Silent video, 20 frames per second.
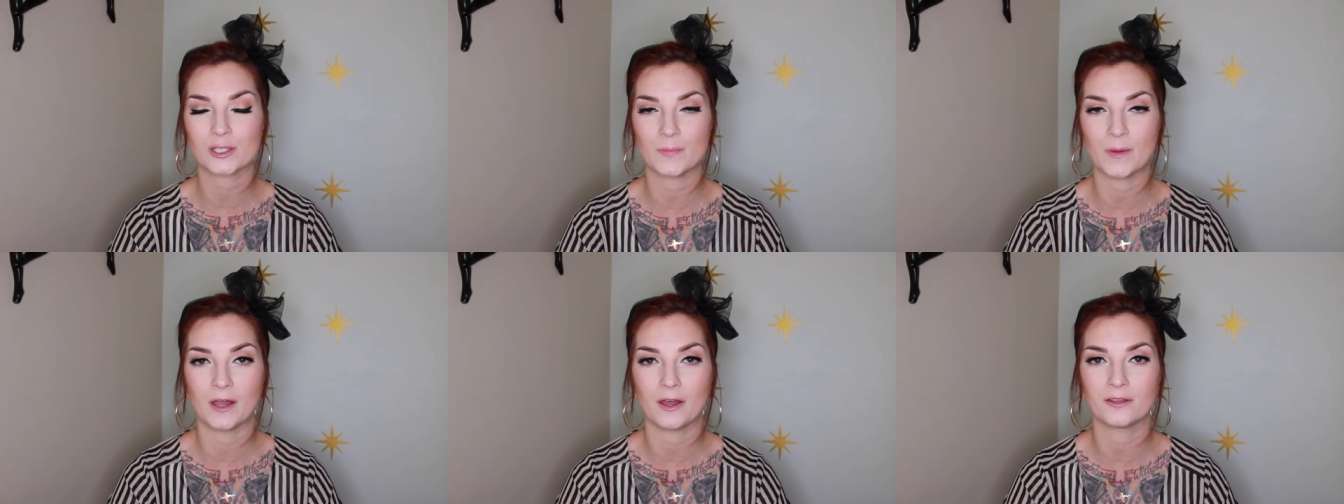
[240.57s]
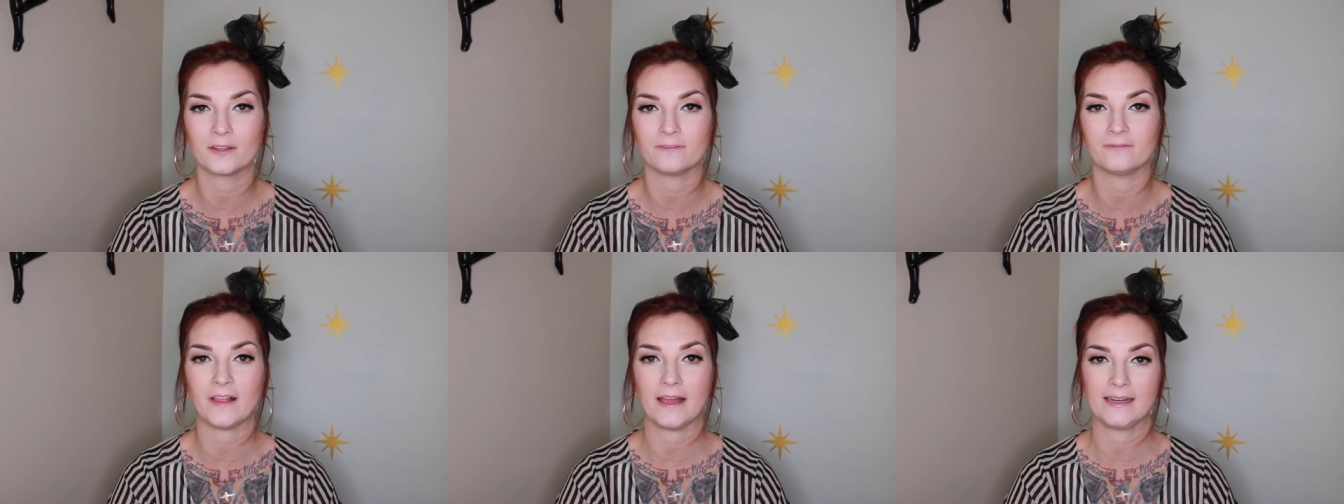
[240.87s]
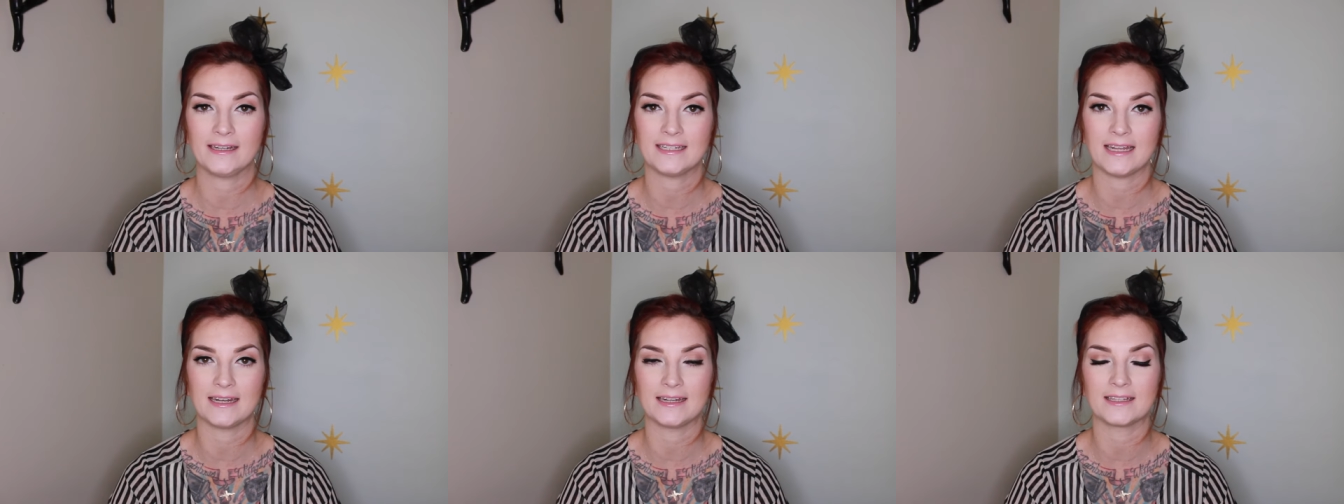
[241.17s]
smell, the
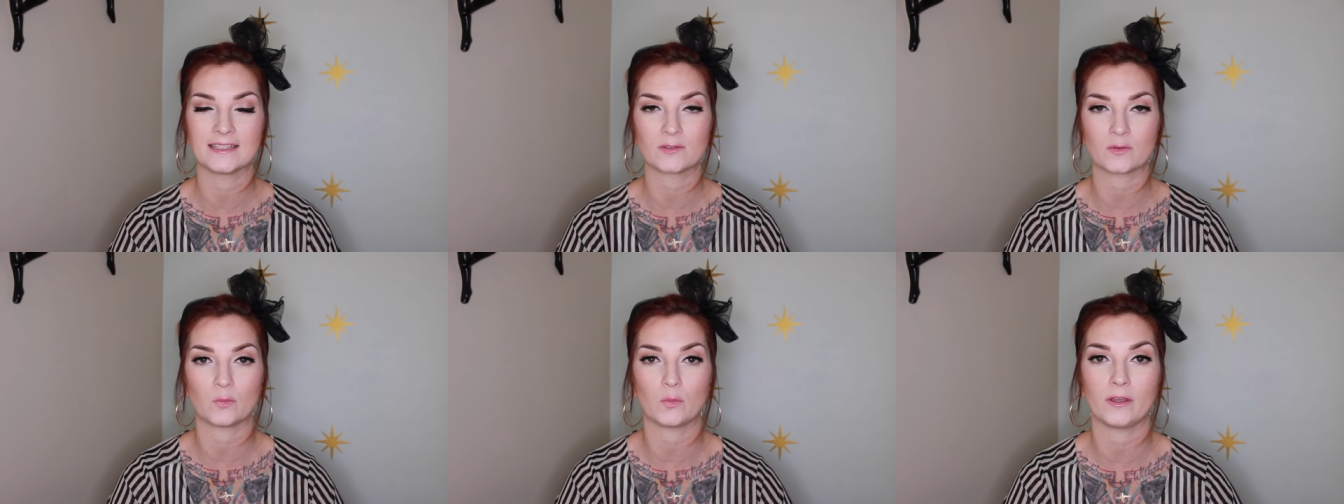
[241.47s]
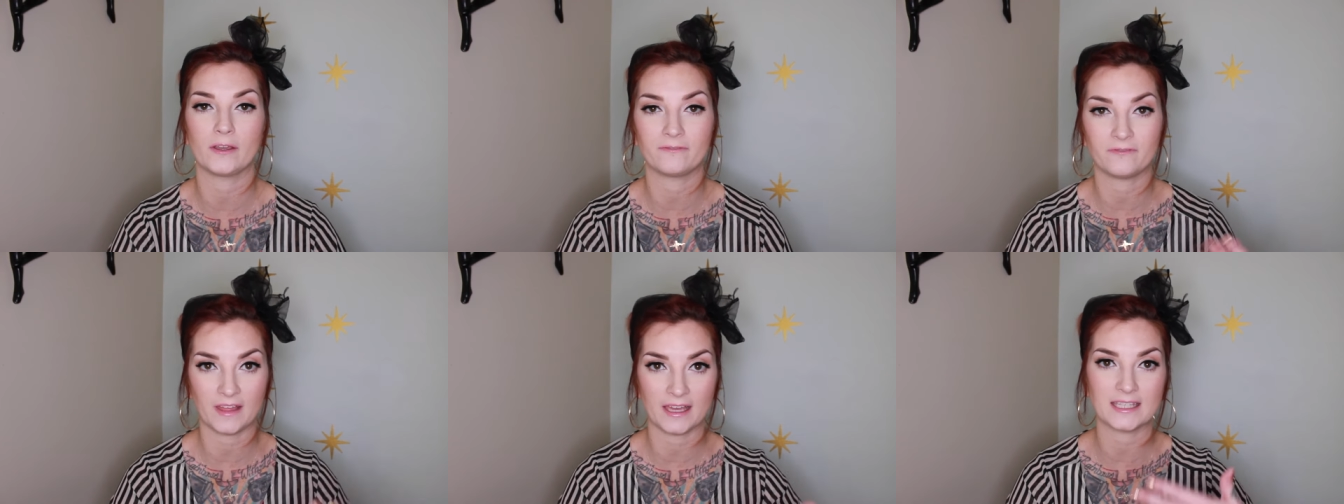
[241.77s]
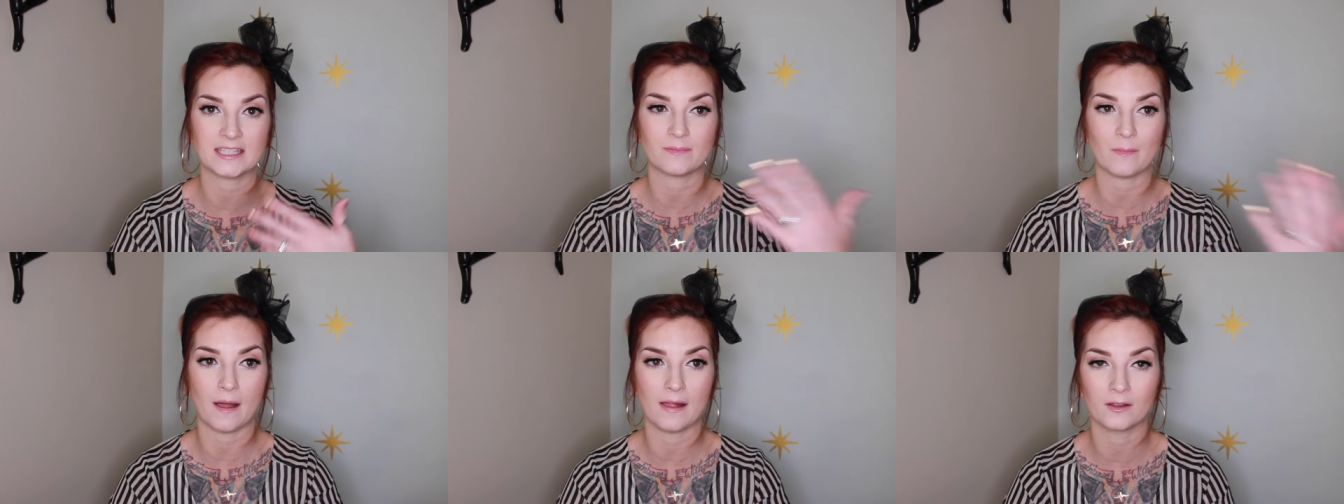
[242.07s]
flight attendants, if
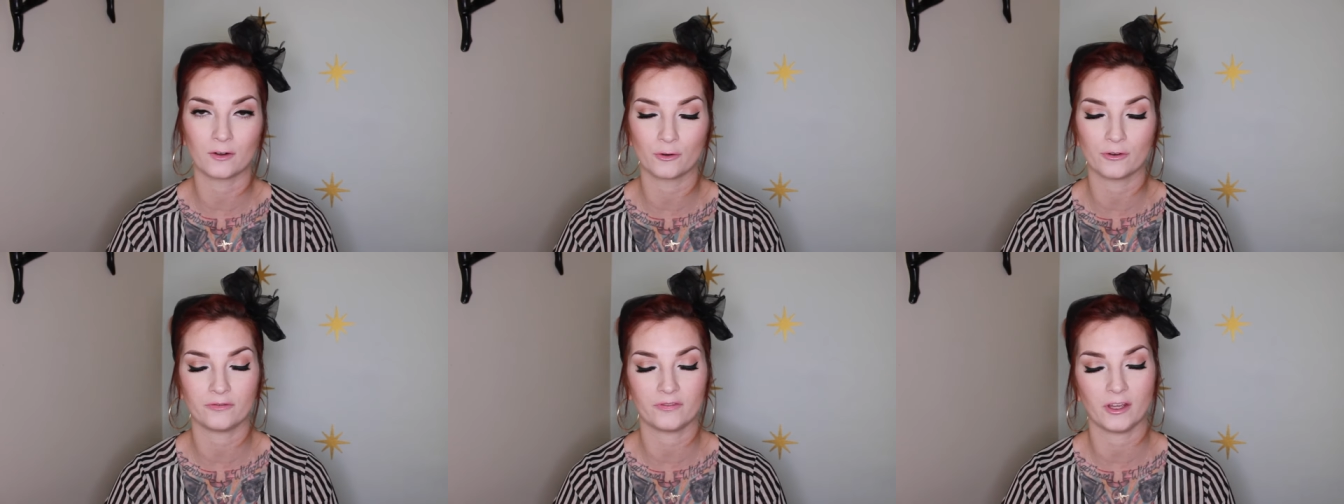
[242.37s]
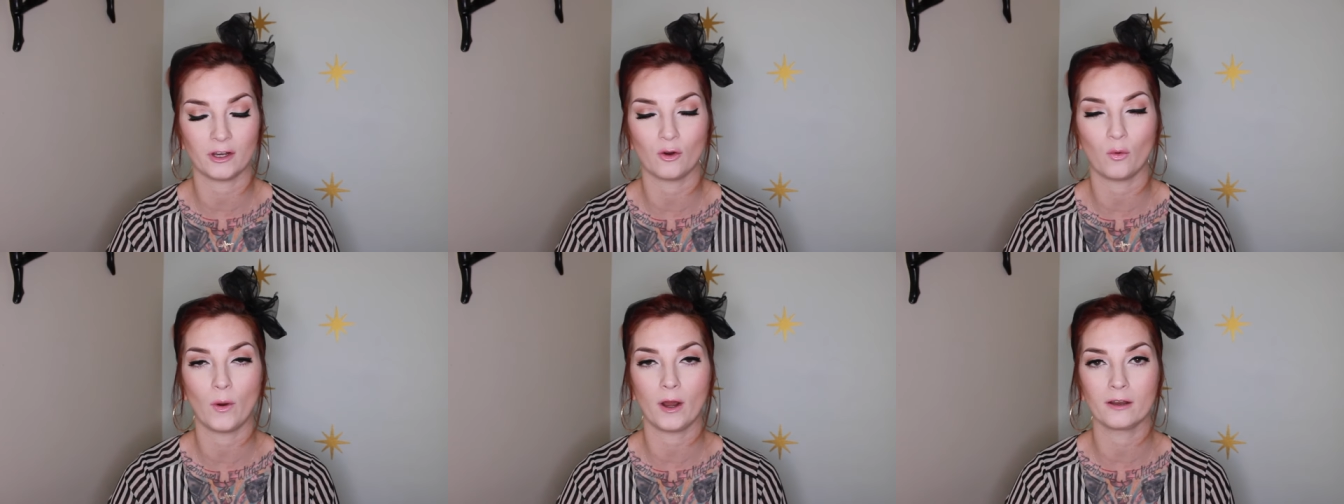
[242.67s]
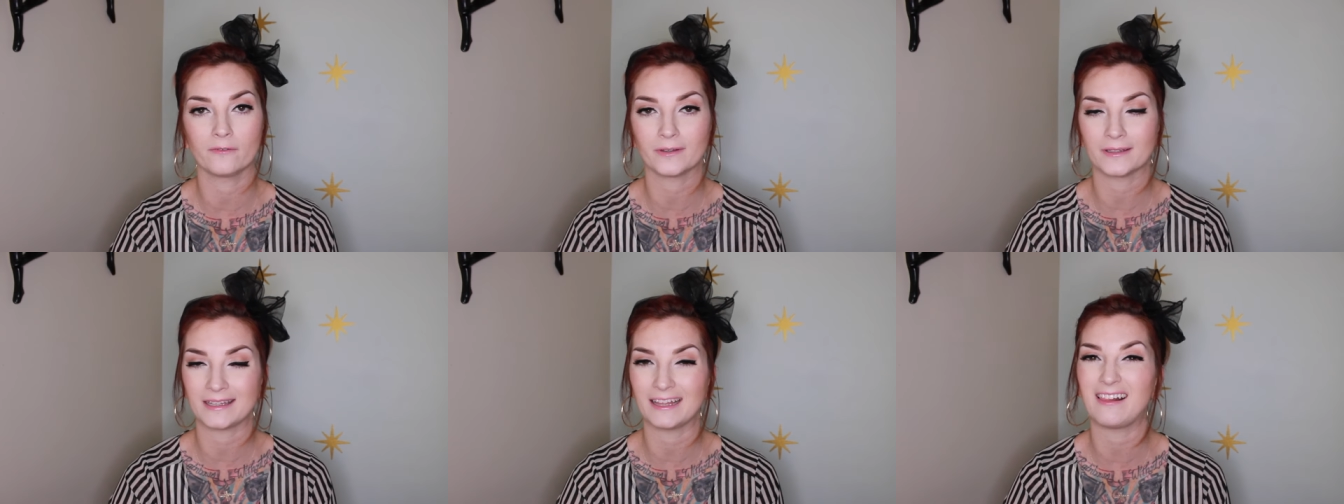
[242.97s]
they smell it or if they're
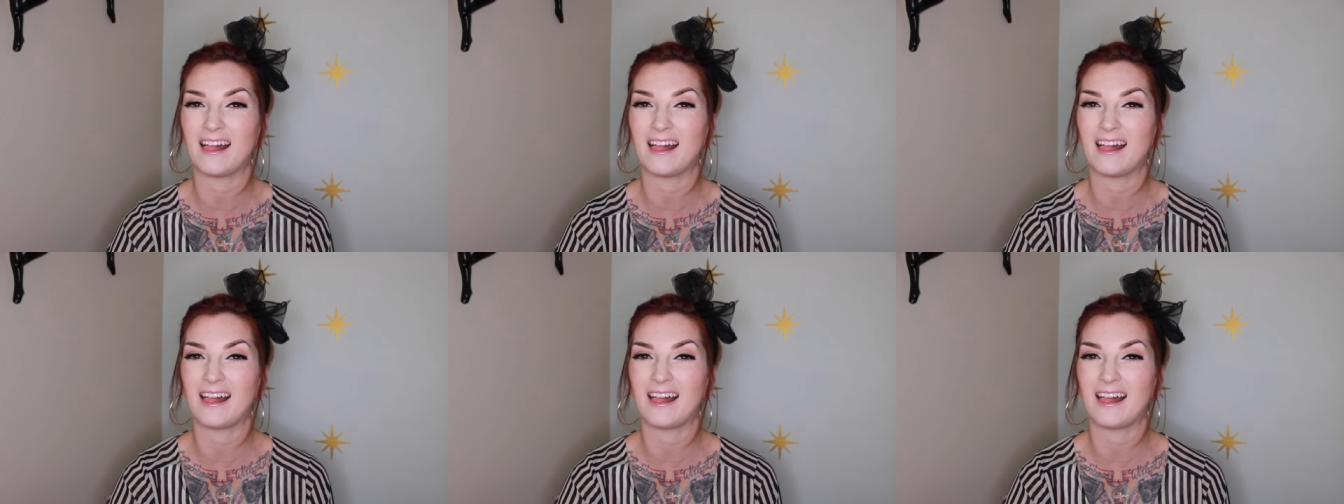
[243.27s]
aware of it,